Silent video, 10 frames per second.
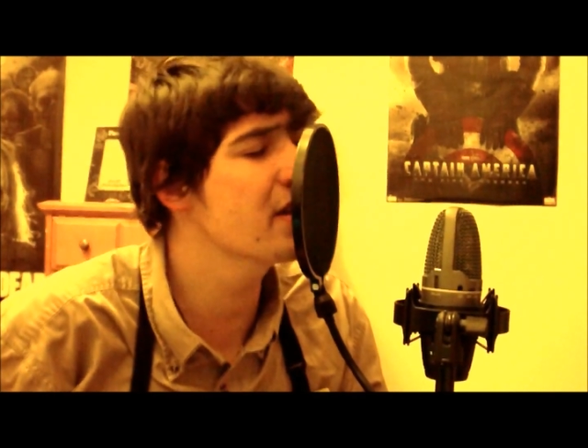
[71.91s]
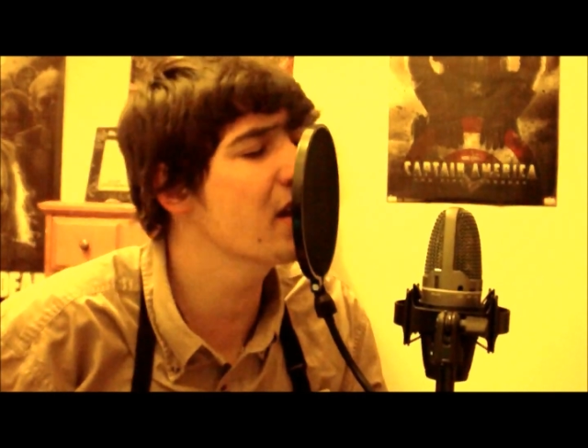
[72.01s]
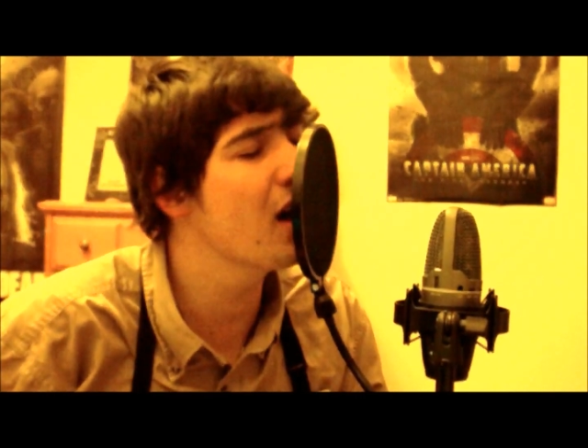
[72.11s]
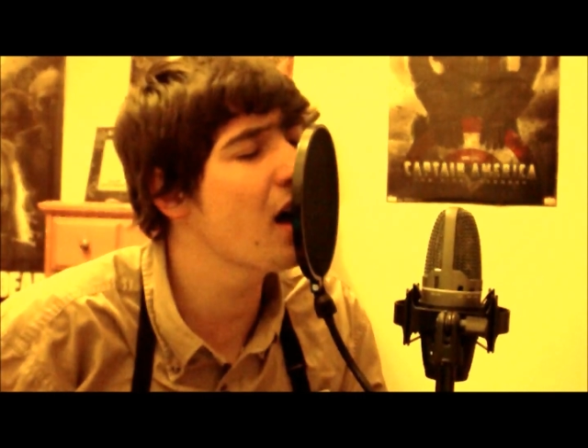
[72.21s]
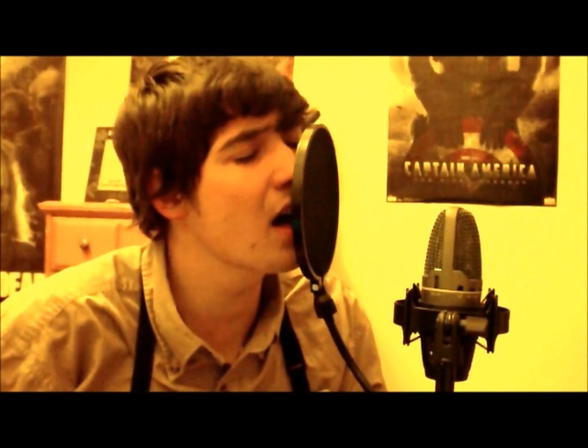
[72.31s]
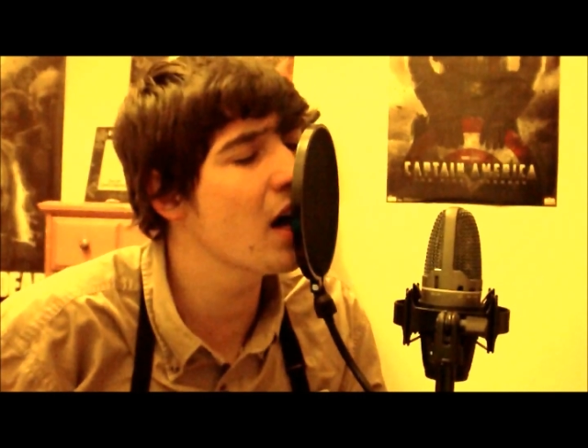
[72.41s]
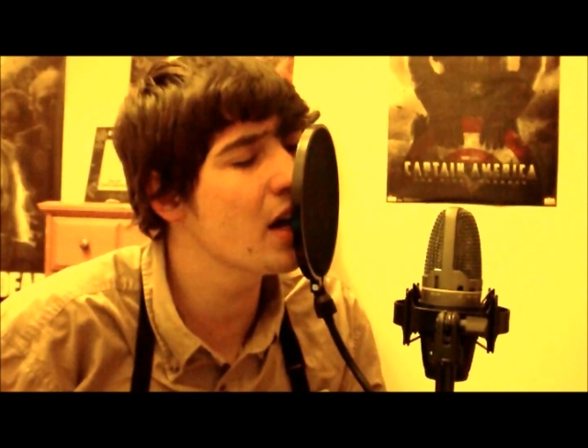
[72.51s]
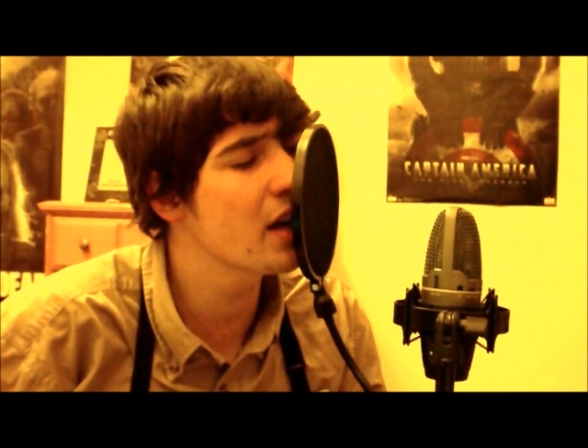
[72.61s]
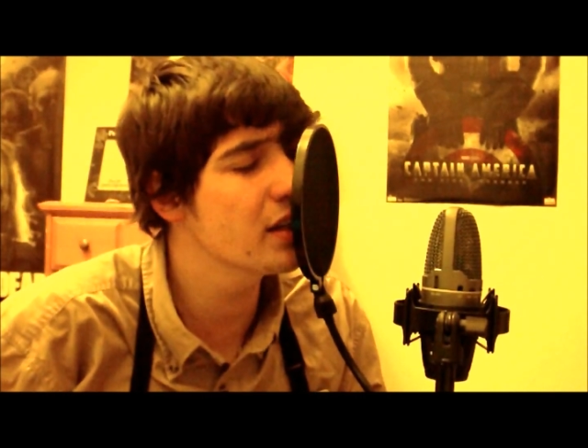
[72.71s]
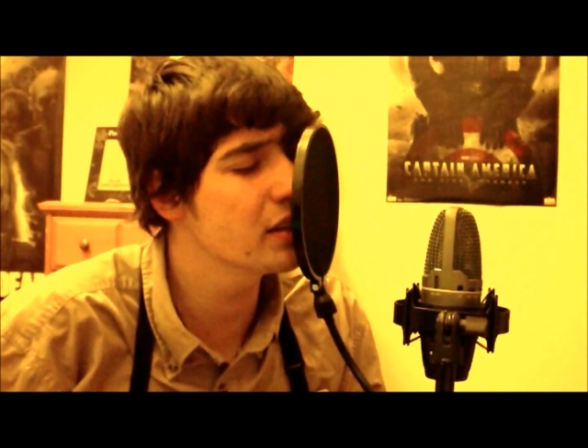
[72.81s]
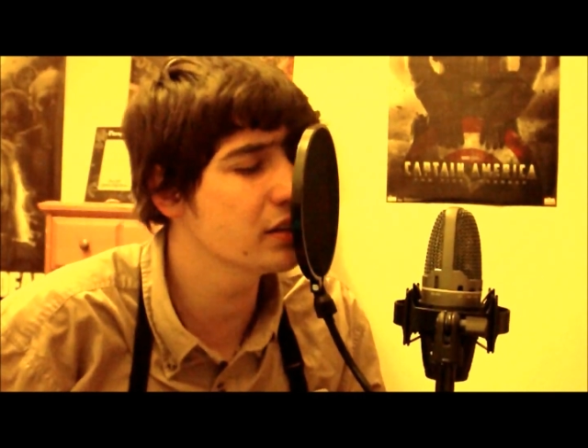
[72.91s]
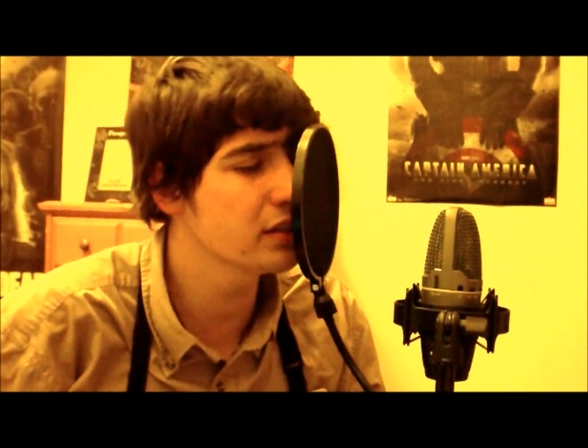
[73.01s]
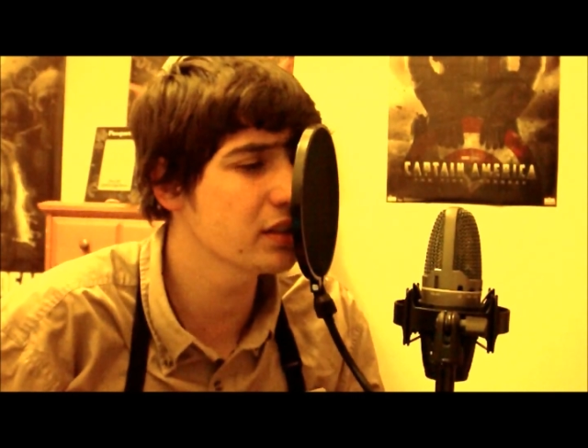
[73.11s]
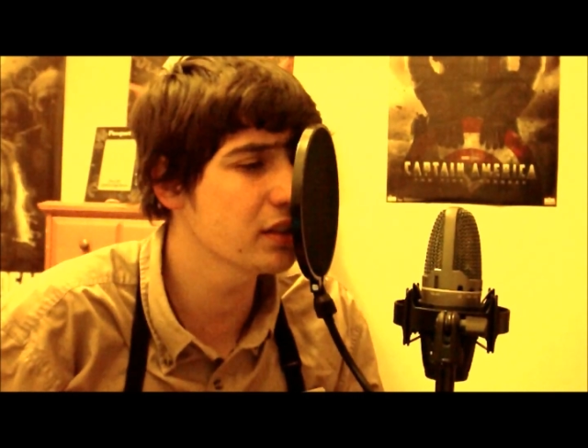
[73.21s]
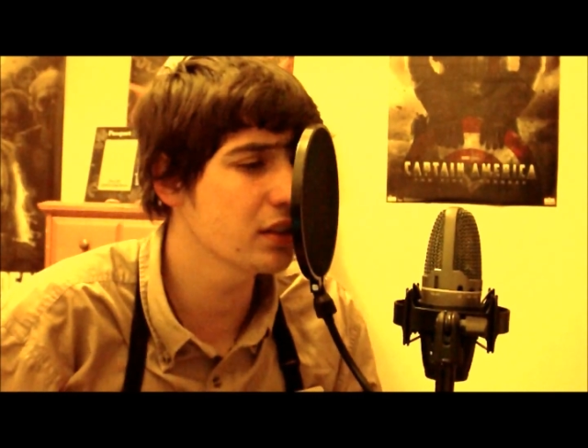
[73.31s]

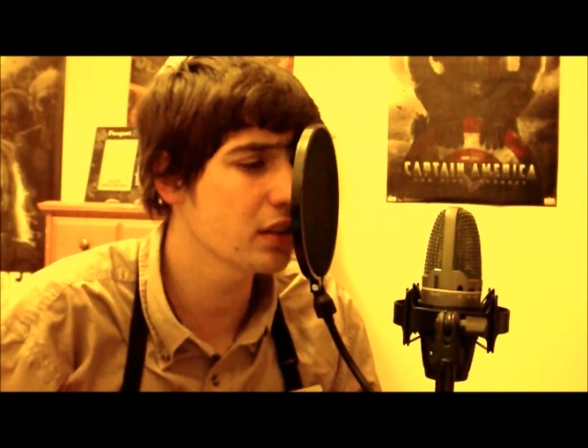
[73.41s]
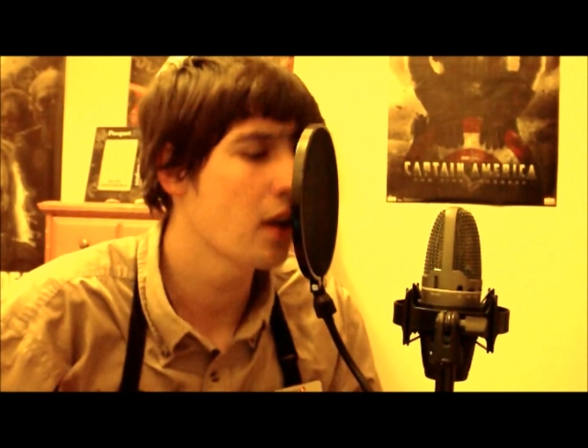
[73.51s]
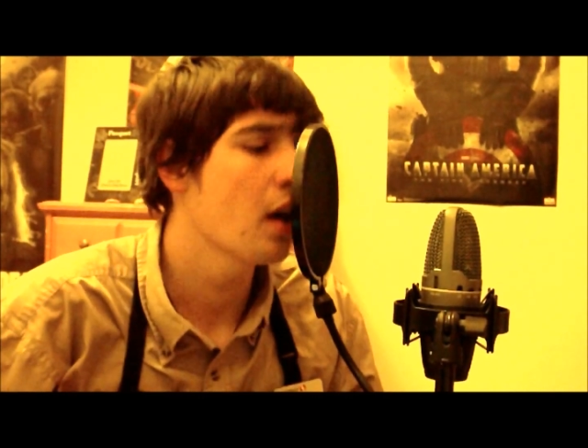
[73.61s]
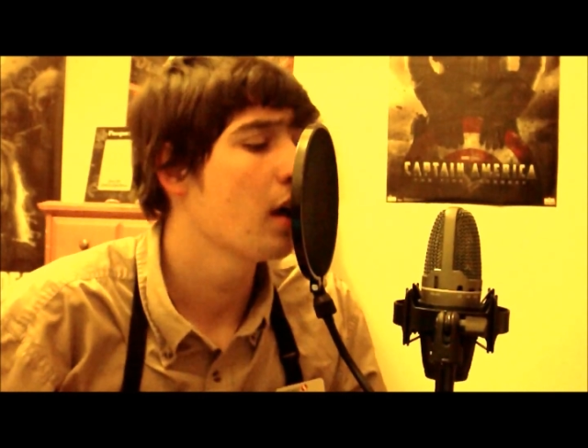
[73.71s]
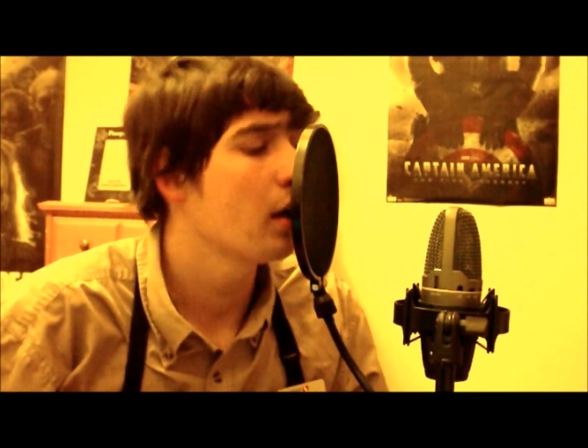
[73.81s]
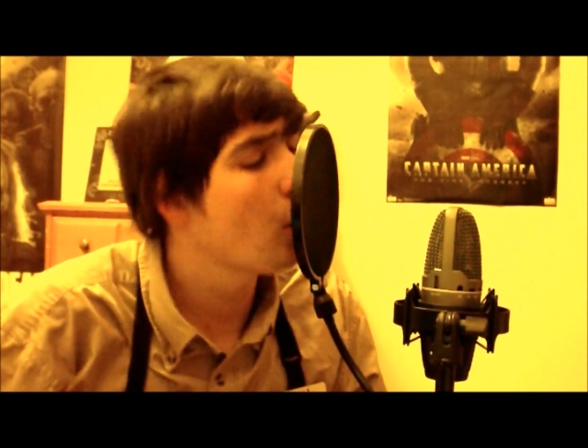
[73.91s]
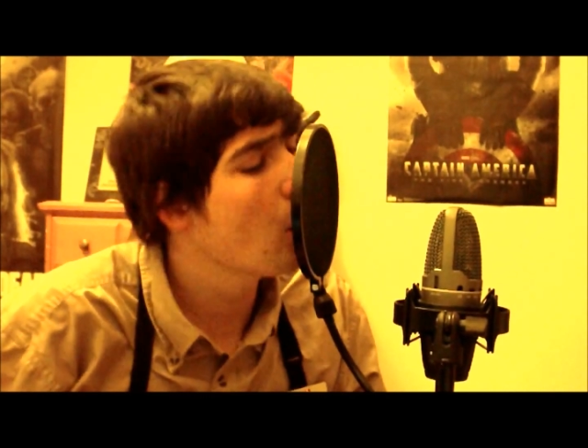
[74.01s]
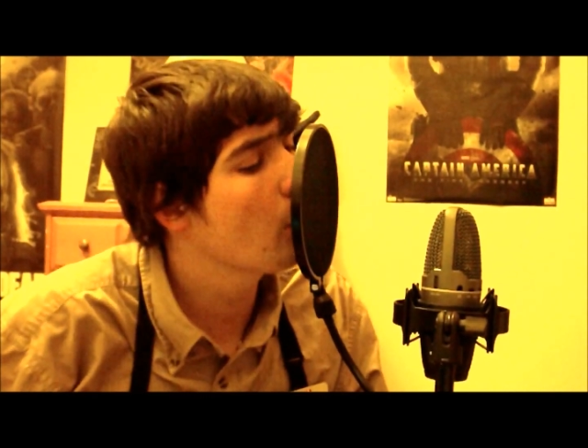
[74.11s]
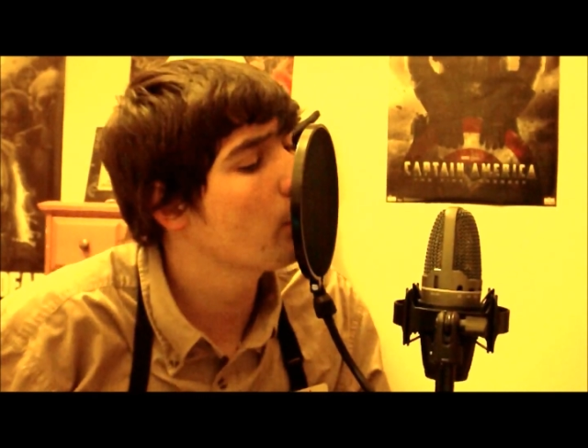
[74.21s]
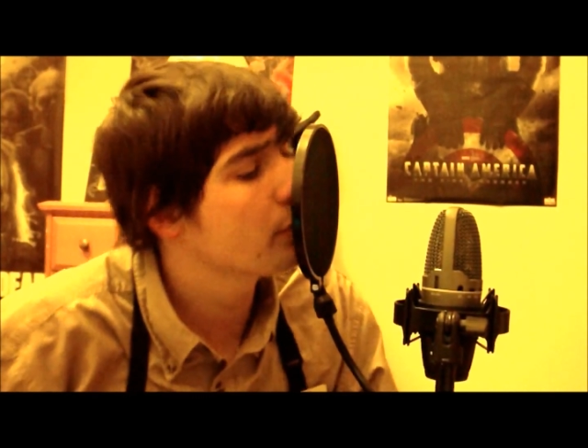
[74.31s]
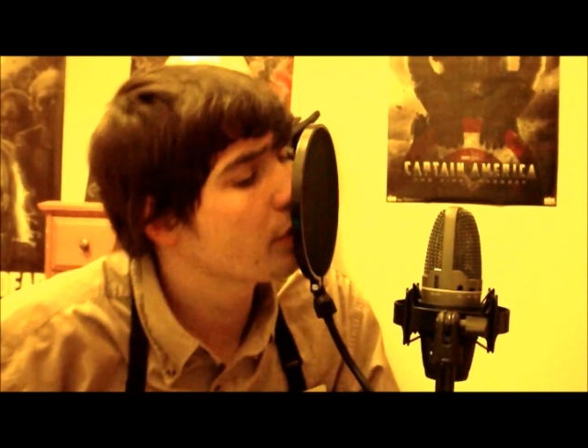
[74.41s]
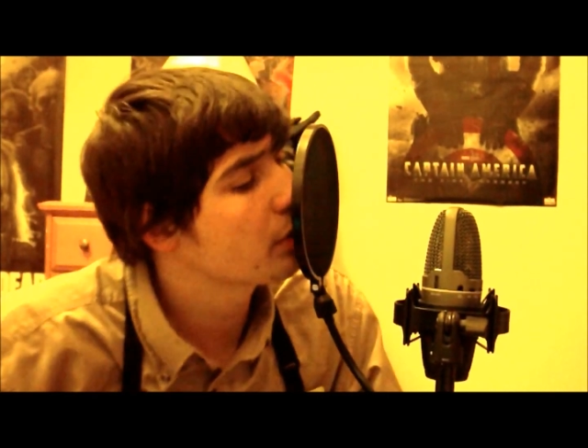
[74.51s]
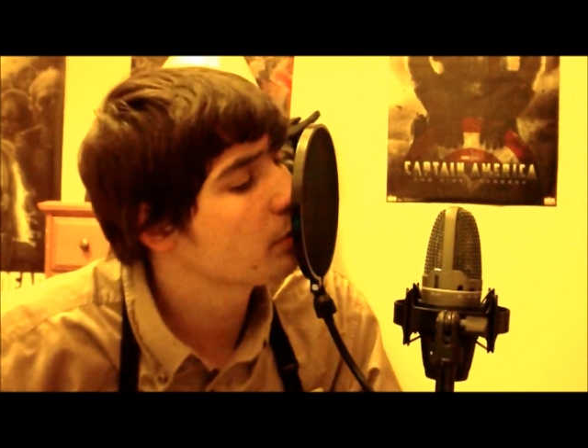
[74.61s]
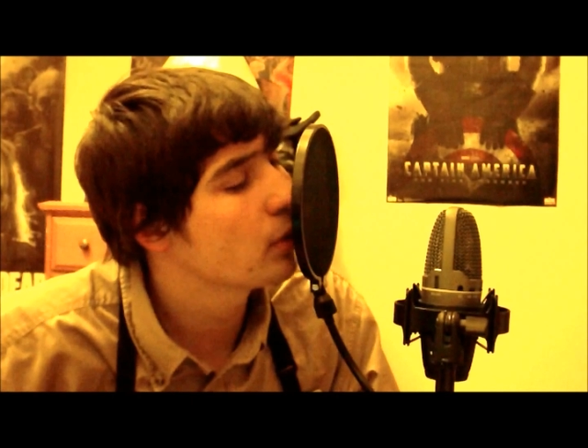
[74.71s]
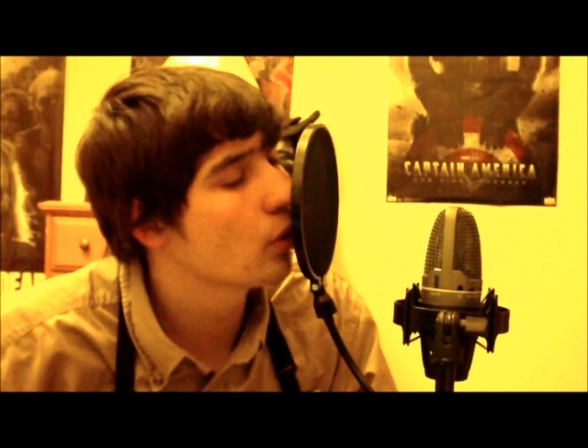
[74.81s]
done. I be sucking